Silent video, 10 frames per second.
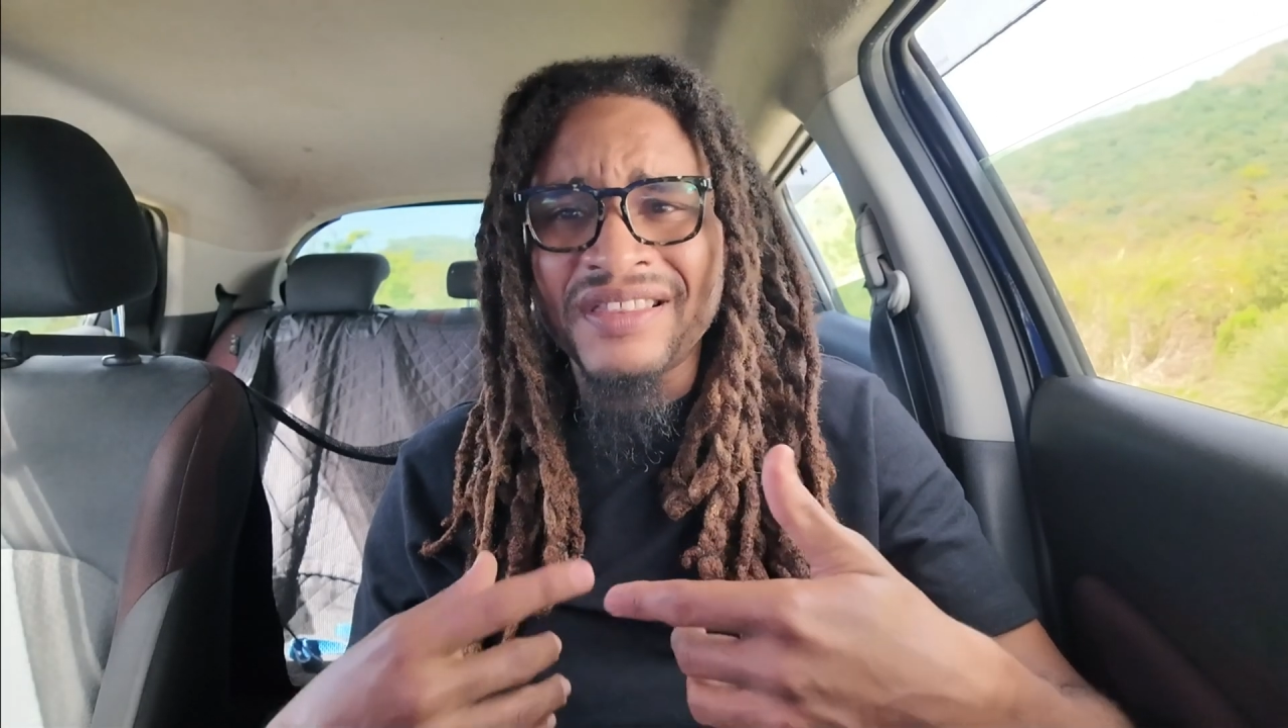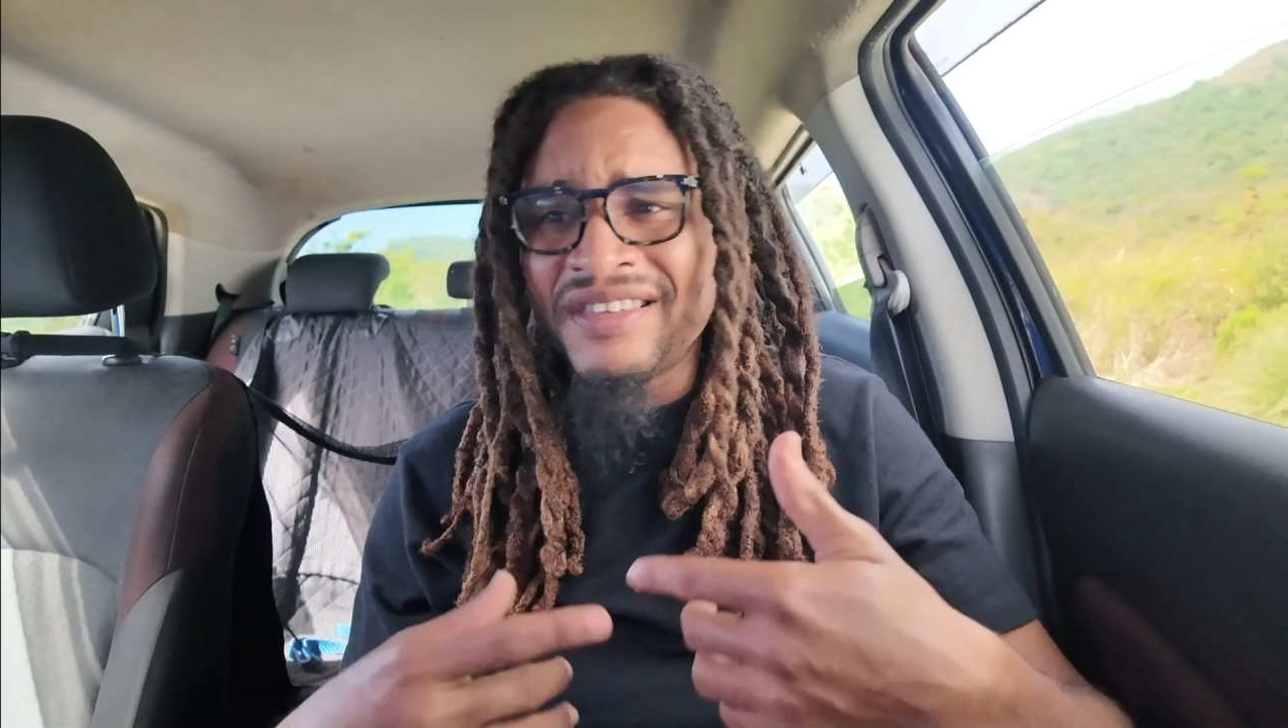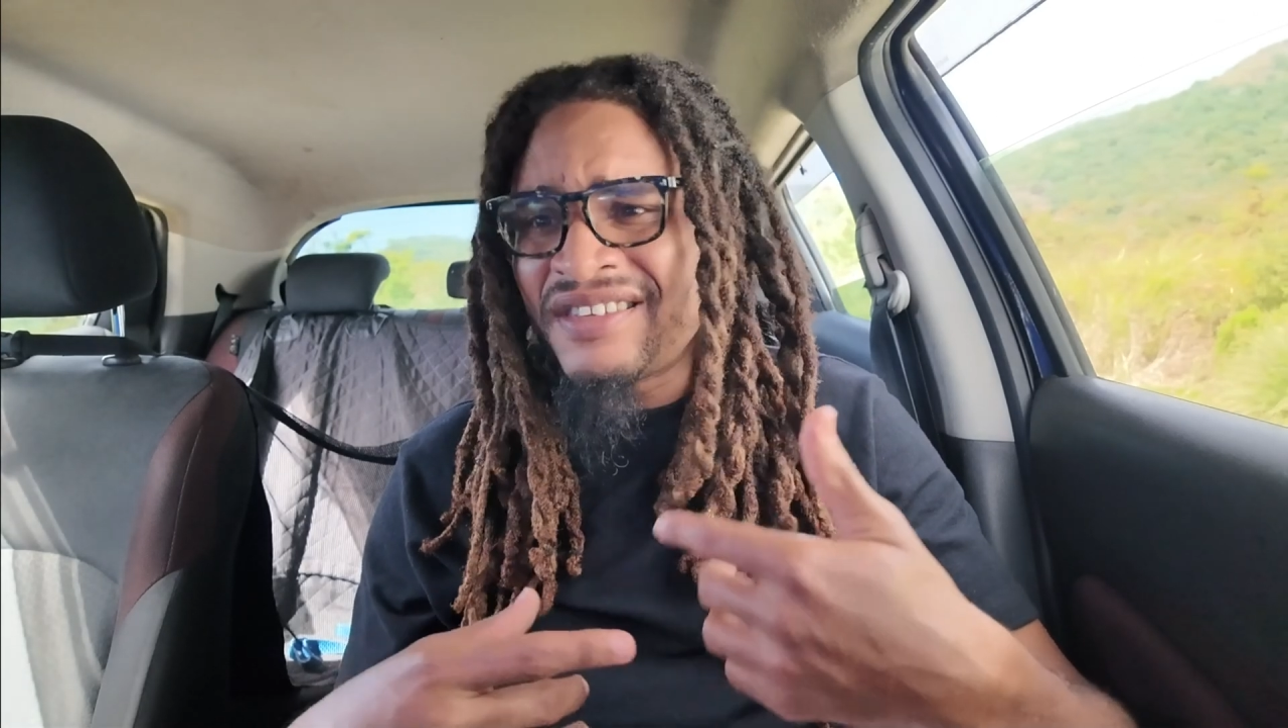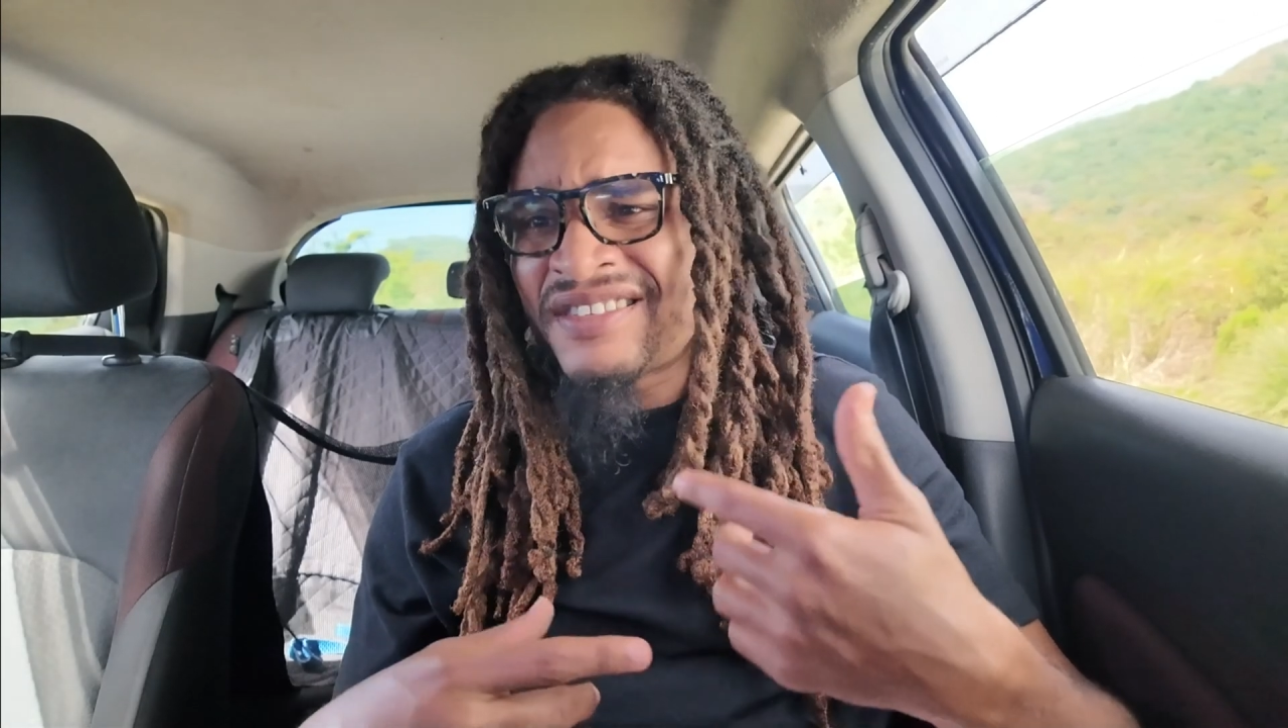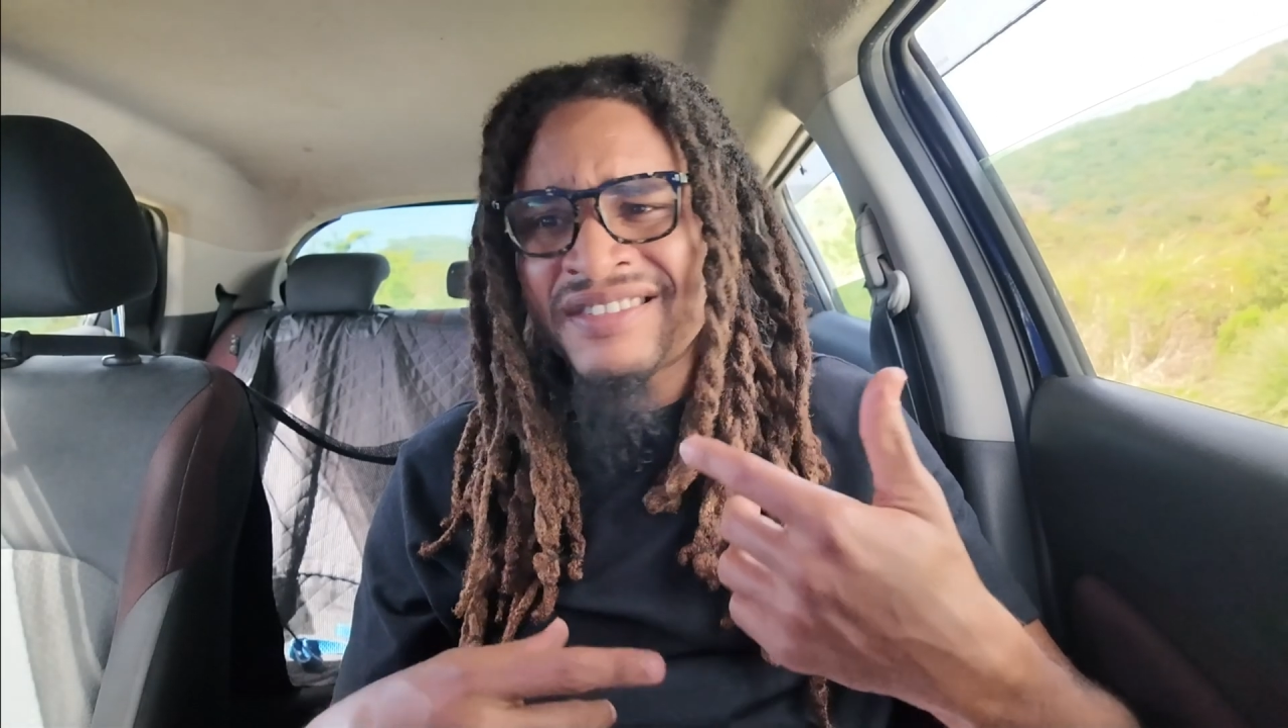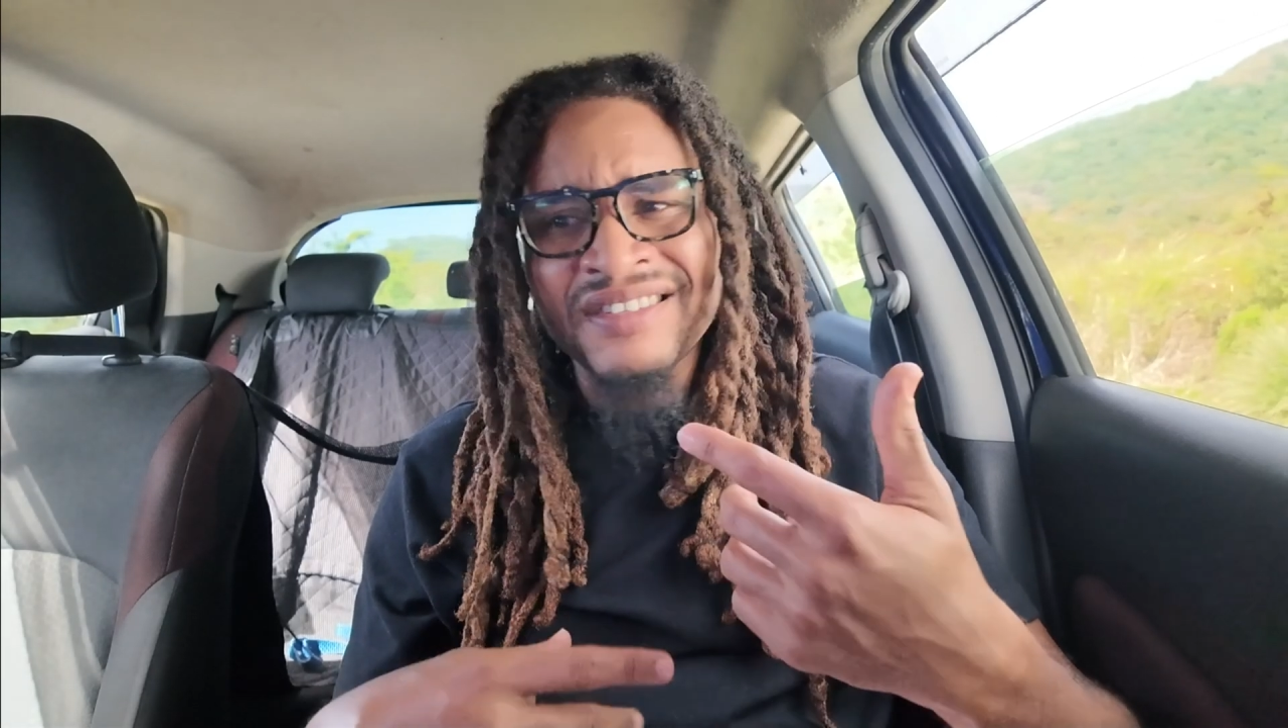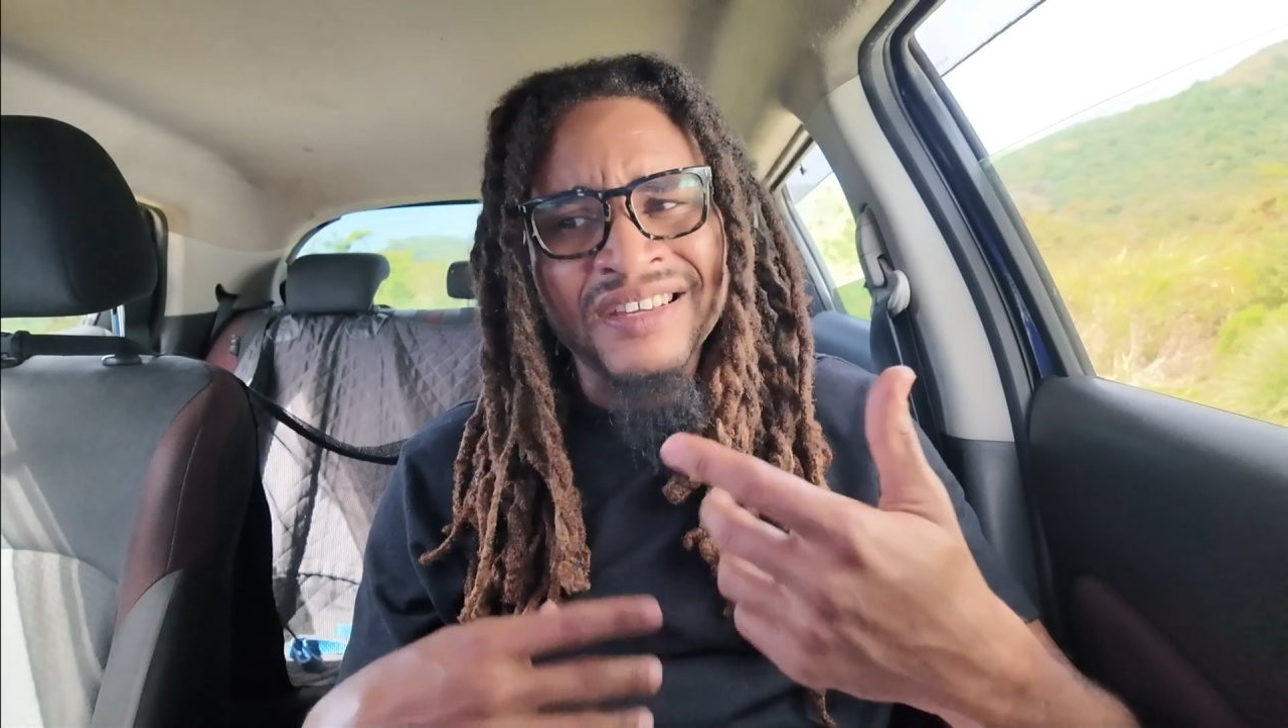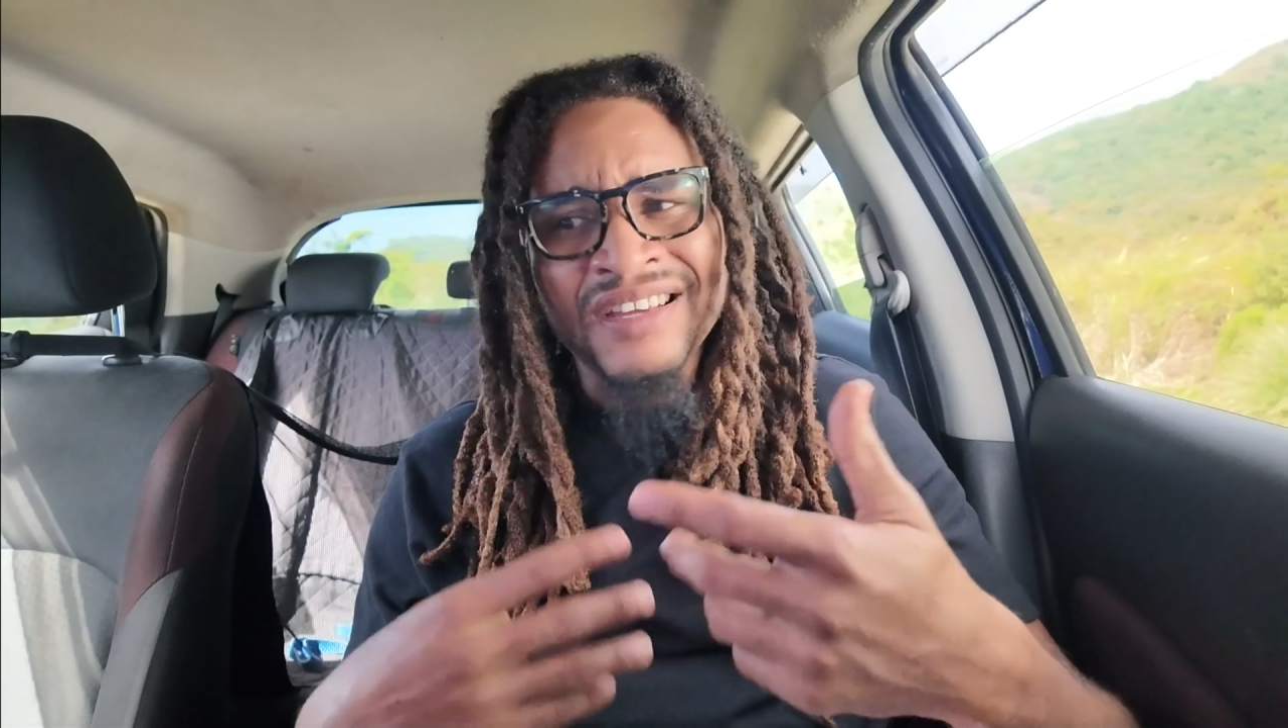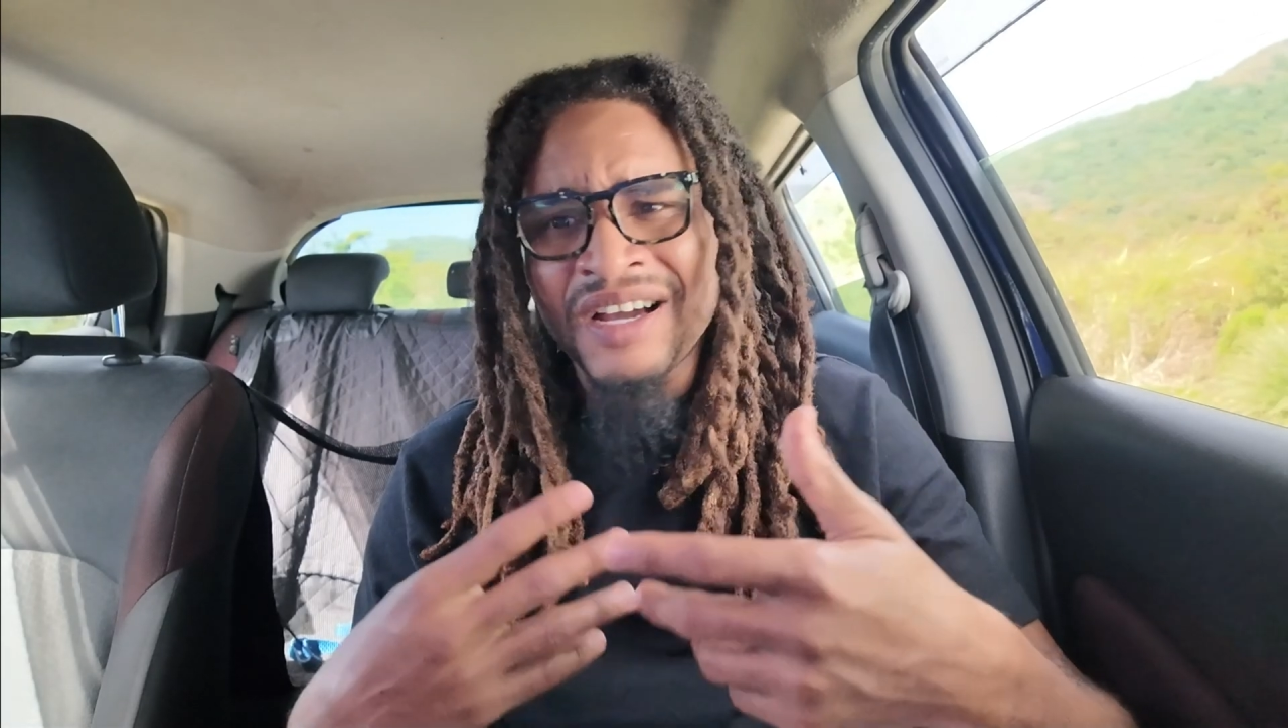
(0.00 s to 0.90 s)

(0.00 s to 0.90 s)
this